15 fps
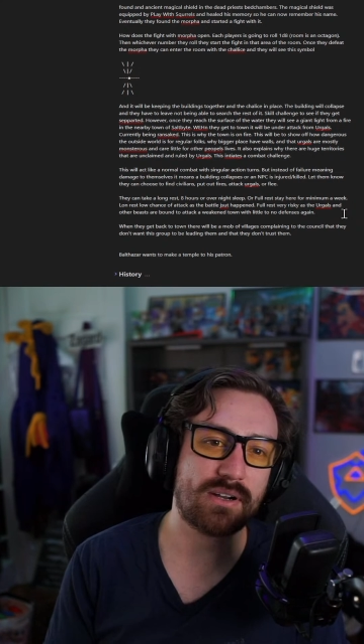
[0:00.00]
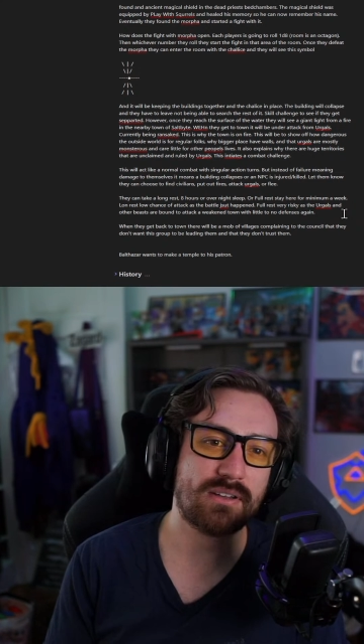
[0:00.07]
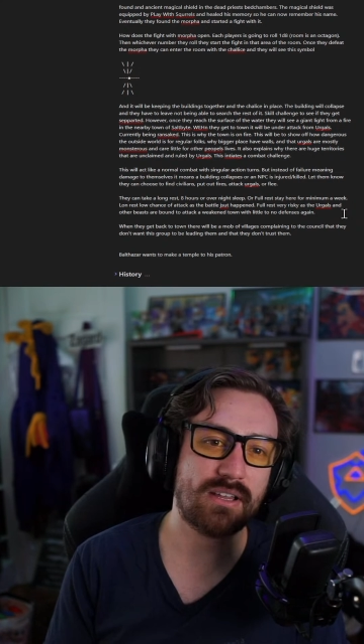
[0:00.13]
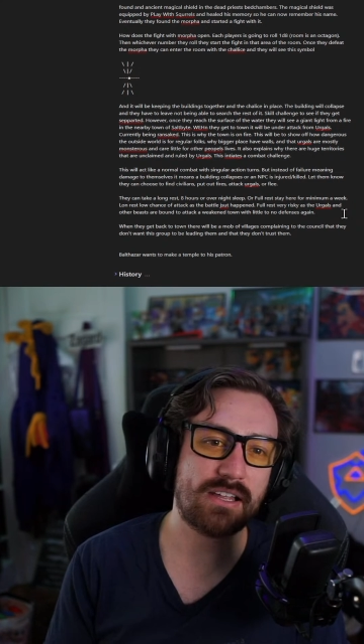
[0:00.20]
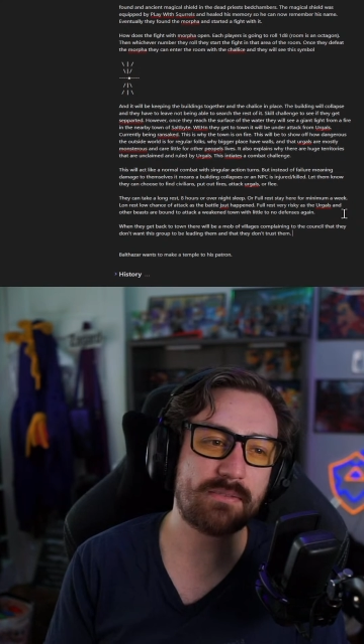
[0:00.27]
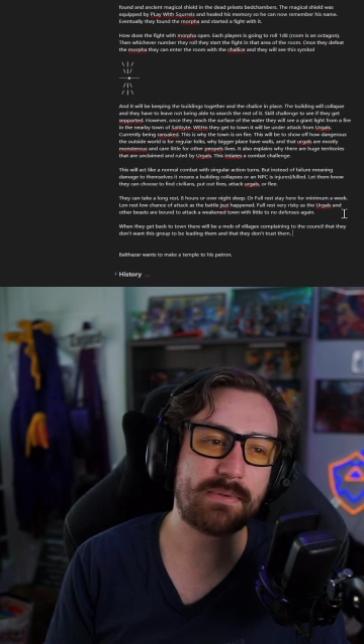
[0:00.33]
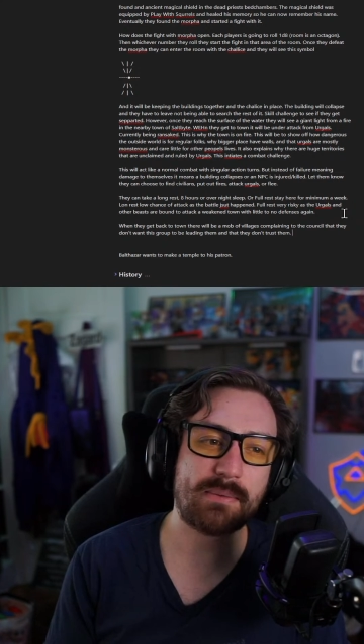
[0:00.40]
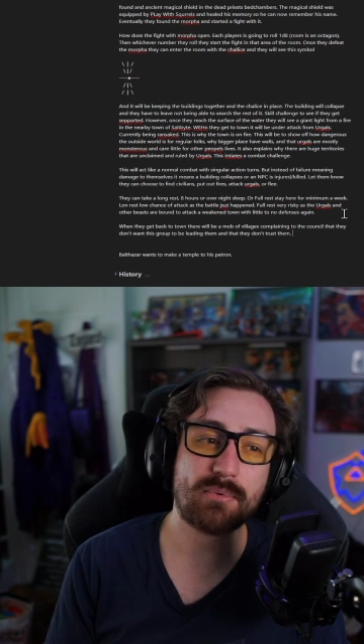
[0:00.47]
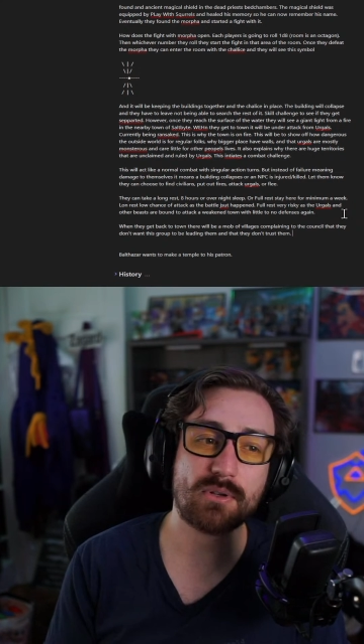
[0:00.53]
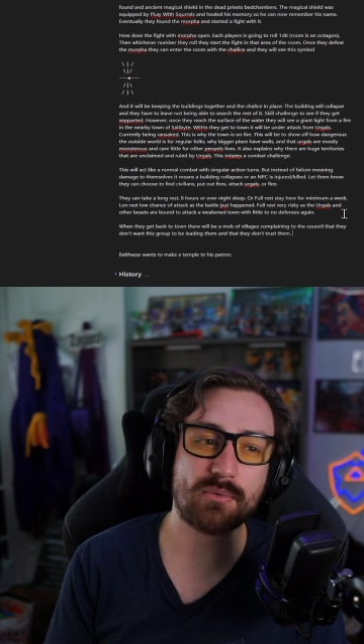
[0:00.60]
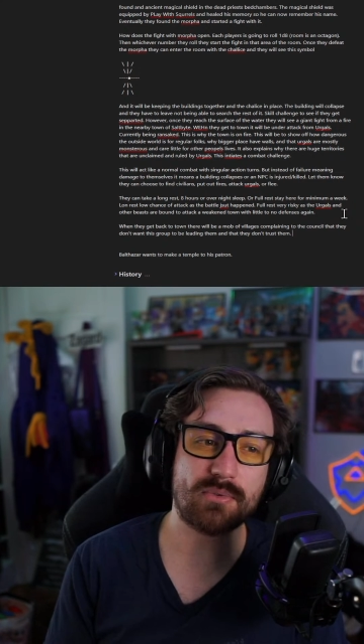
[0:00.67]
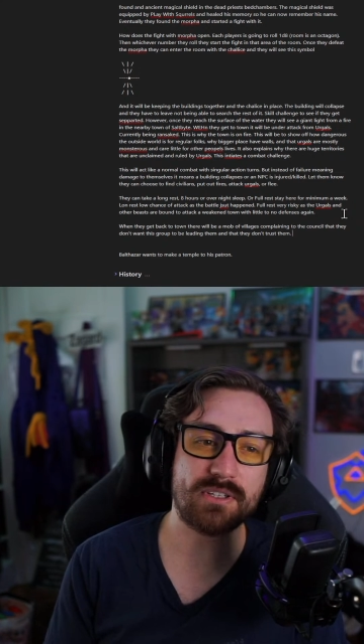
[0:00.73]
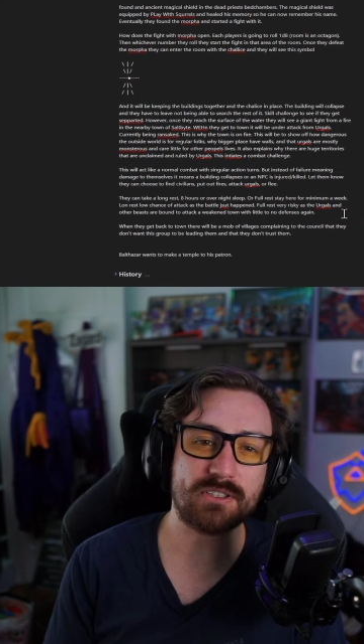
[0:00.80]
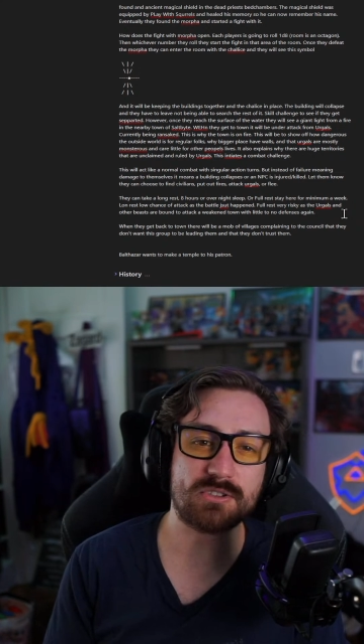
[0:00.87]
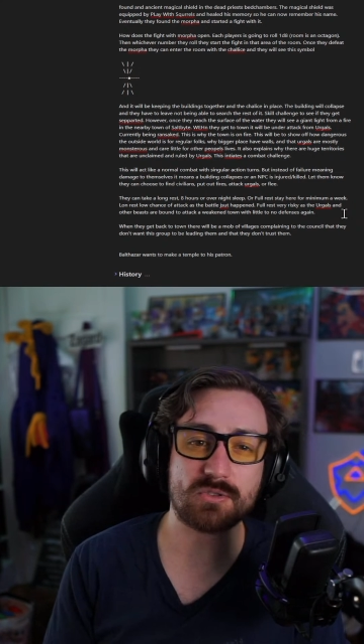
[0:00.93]
lot of people don't
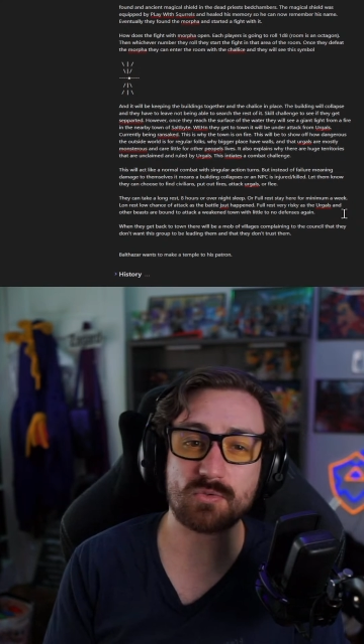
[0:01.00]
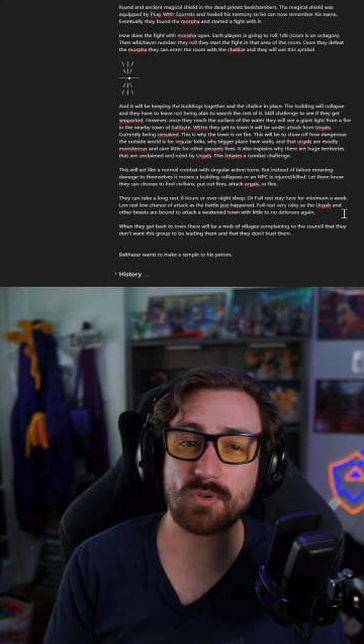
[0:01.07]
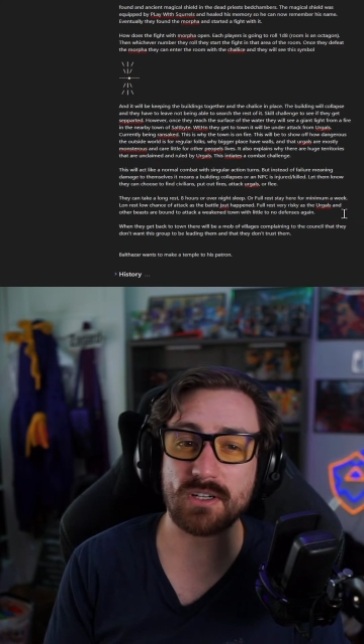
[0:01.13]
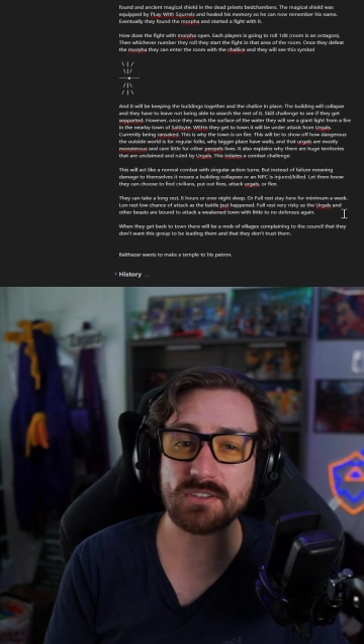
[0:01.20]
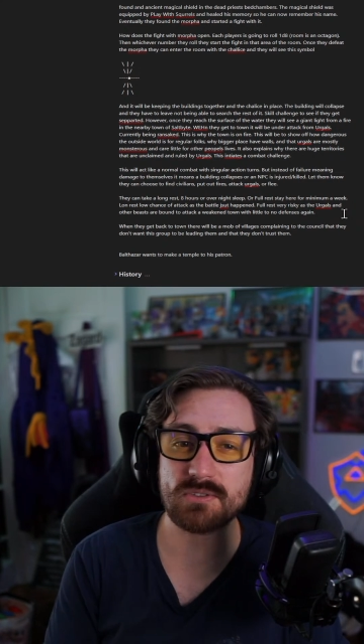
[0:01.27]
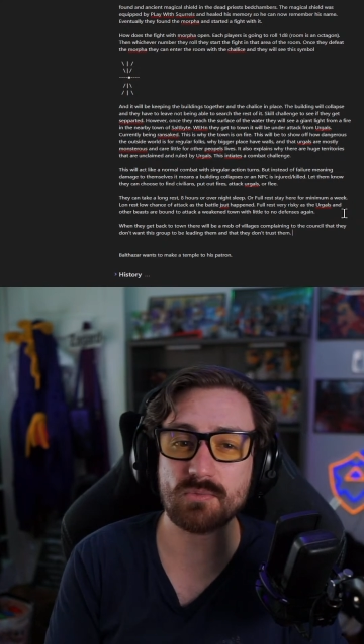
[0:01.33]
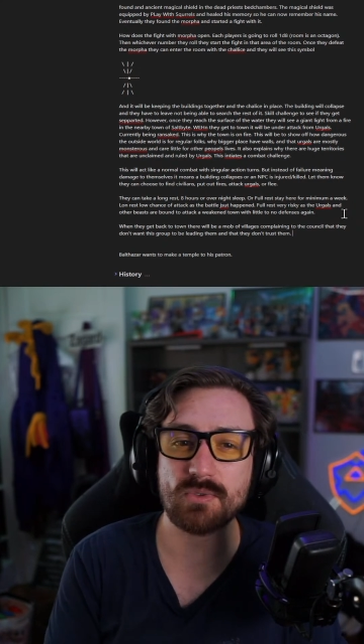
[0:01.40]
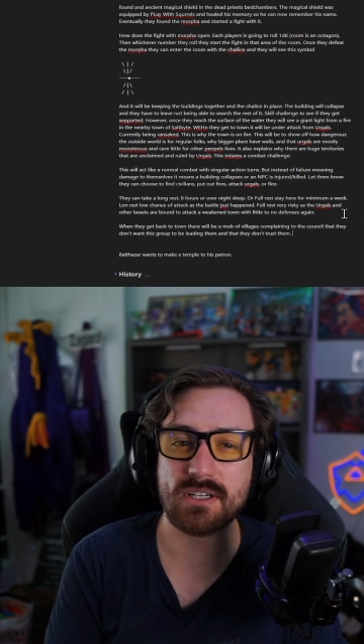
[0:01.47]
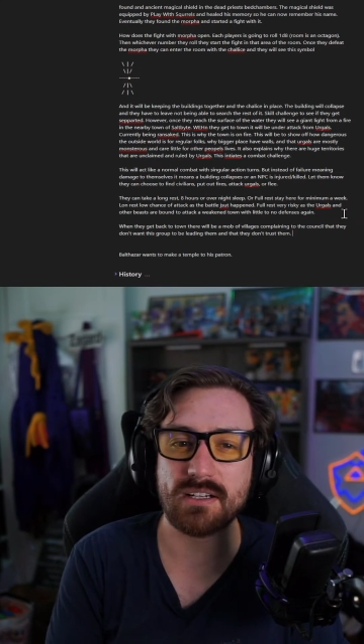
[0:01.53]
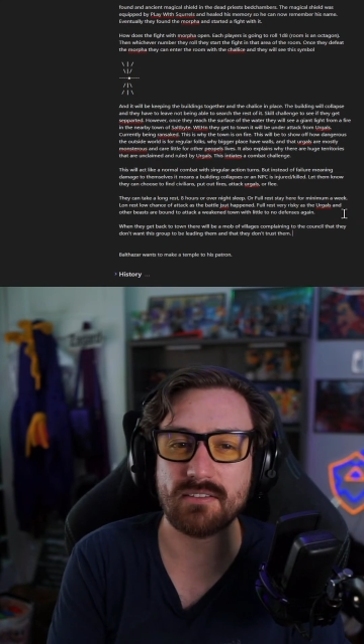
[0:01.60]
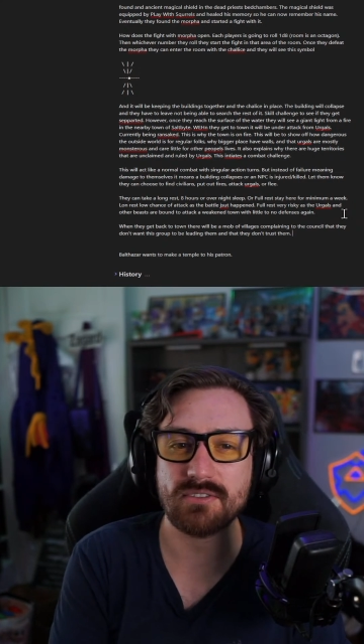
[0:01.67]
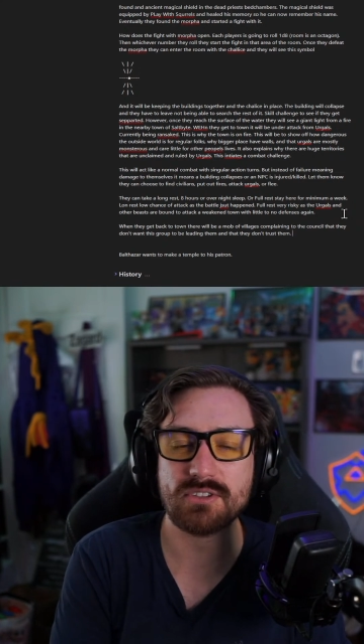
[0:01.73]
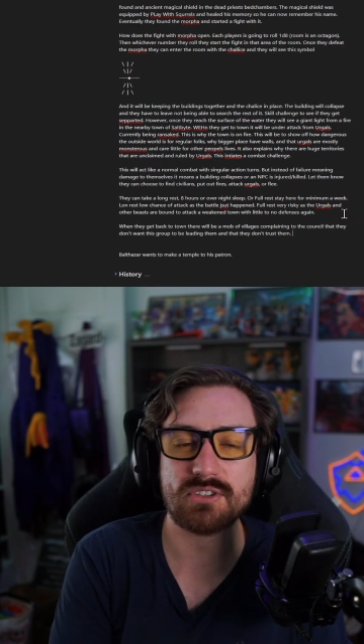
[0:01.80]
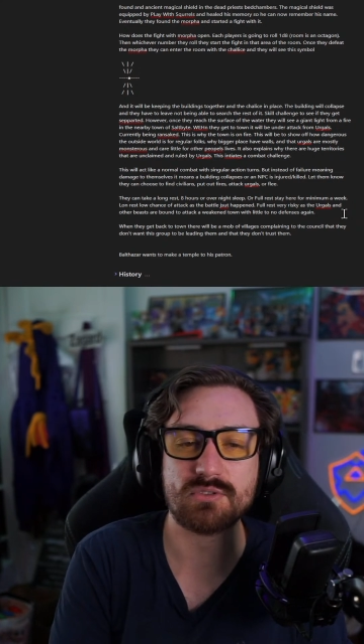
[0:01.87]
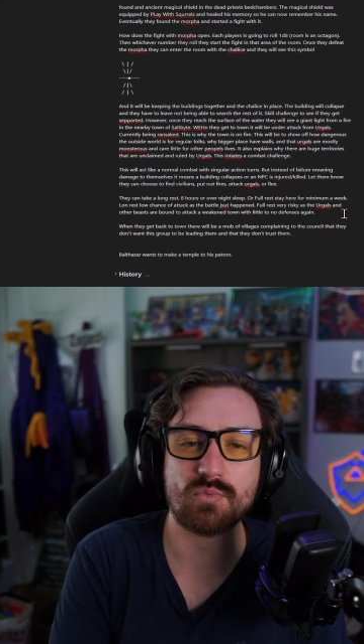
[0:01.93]
really trust wood
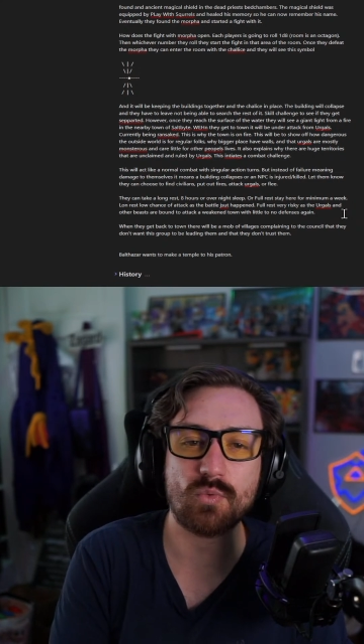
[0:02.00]
elves because